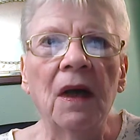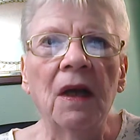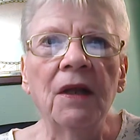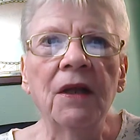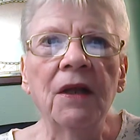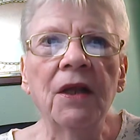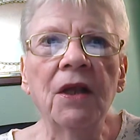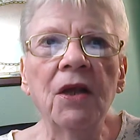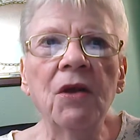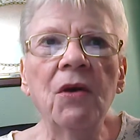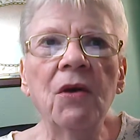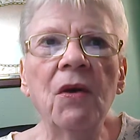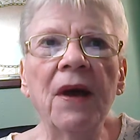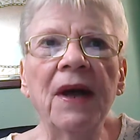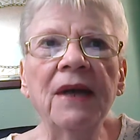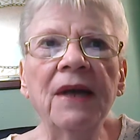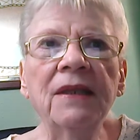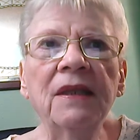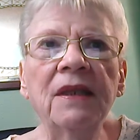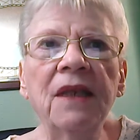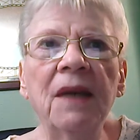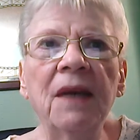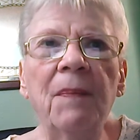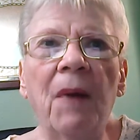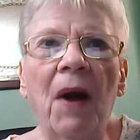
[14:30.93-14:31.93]
The U.S.
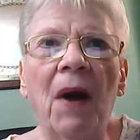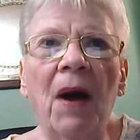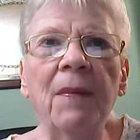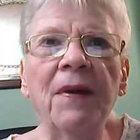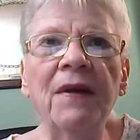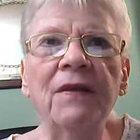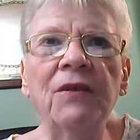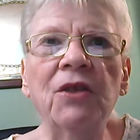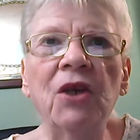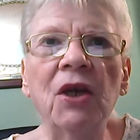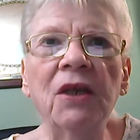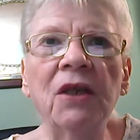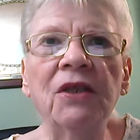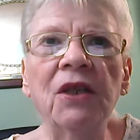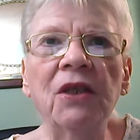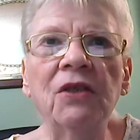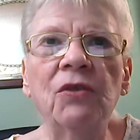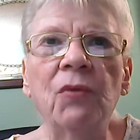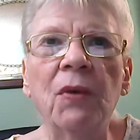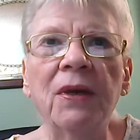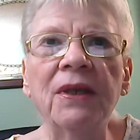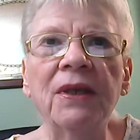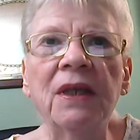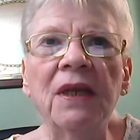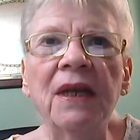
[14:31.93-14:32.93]
Department of Justice
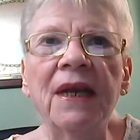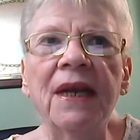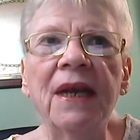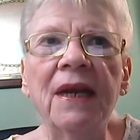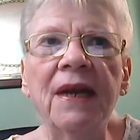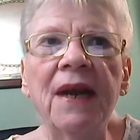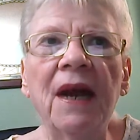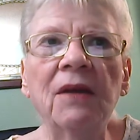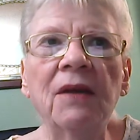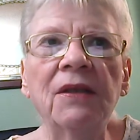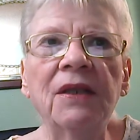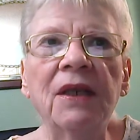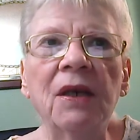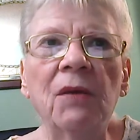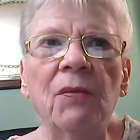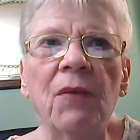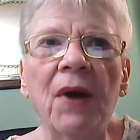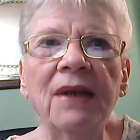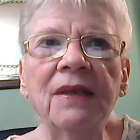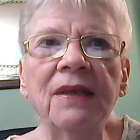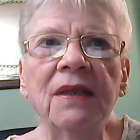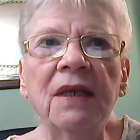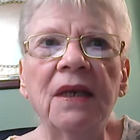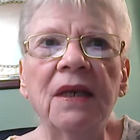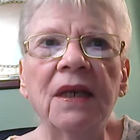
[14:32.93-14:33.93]
recently announced the
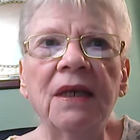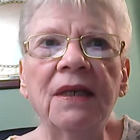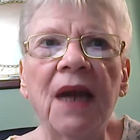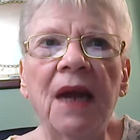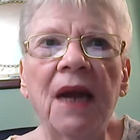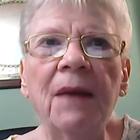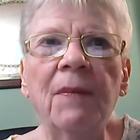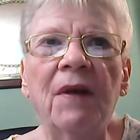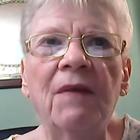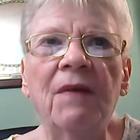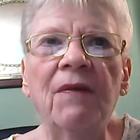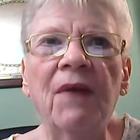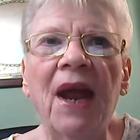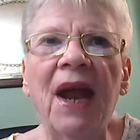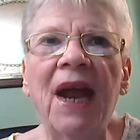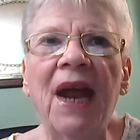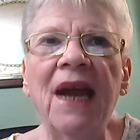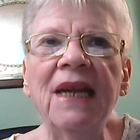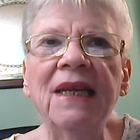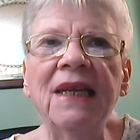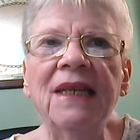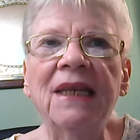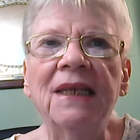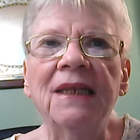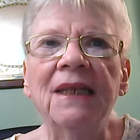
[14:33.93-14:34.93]
arrest and indictment of
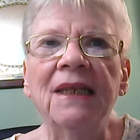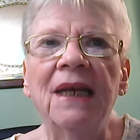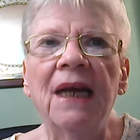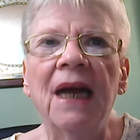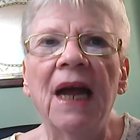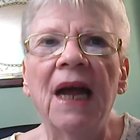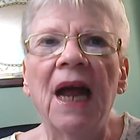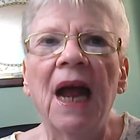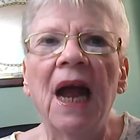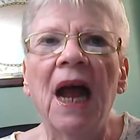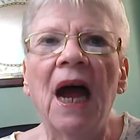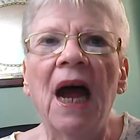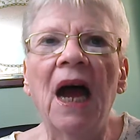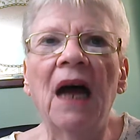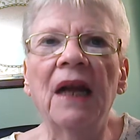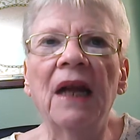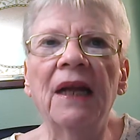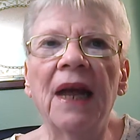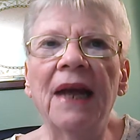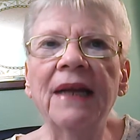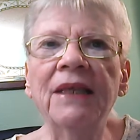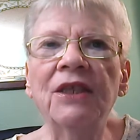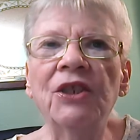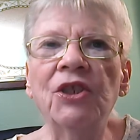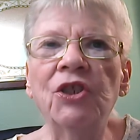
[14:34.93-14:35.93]
8
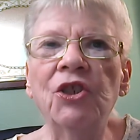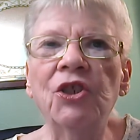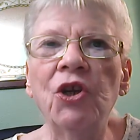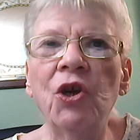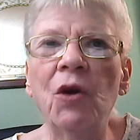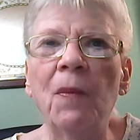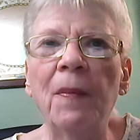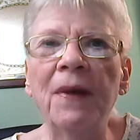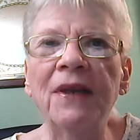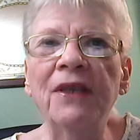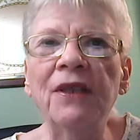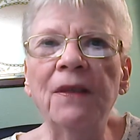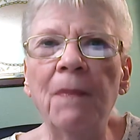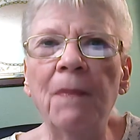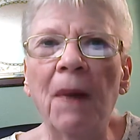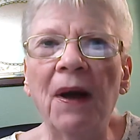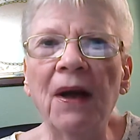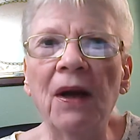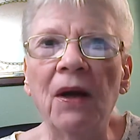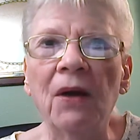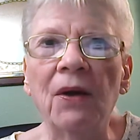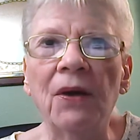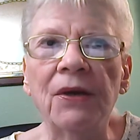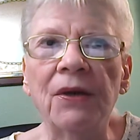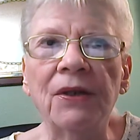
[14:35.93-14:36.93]
alleged human
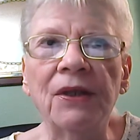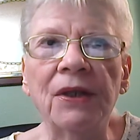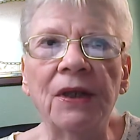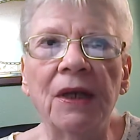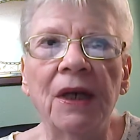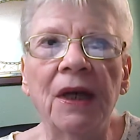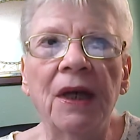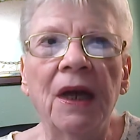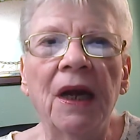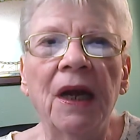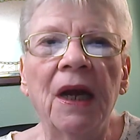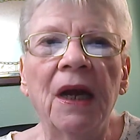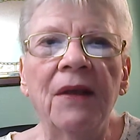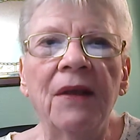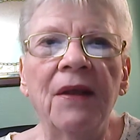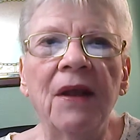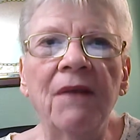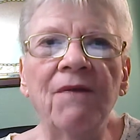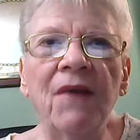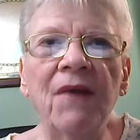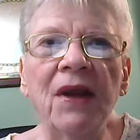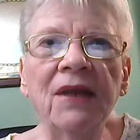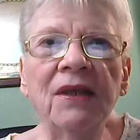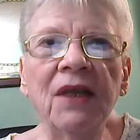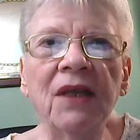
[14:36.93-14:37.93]
smugglers. The
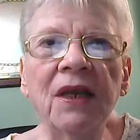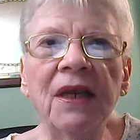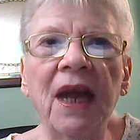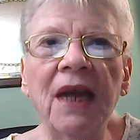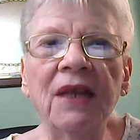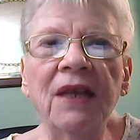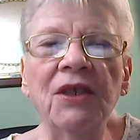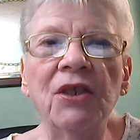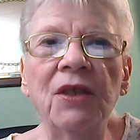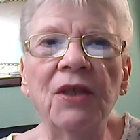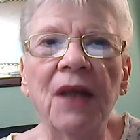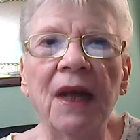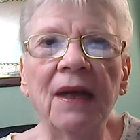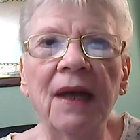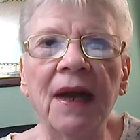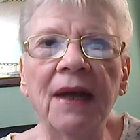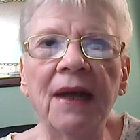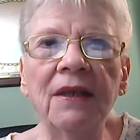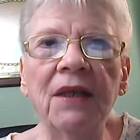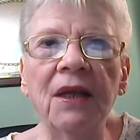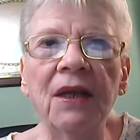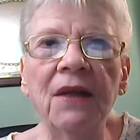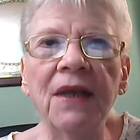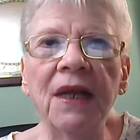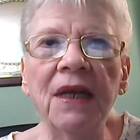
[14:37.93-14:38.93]
investigation that
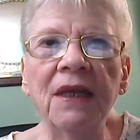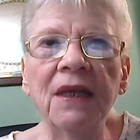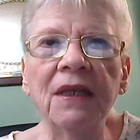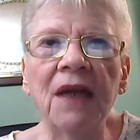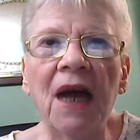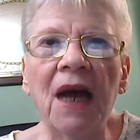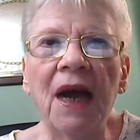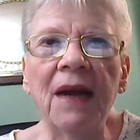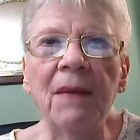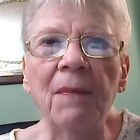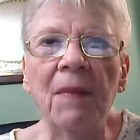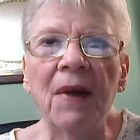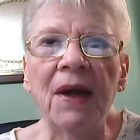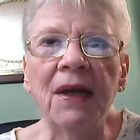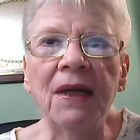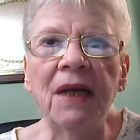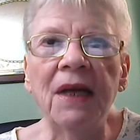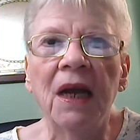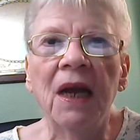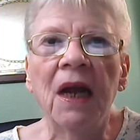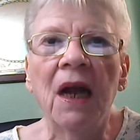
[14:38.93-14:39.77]
led to the indictment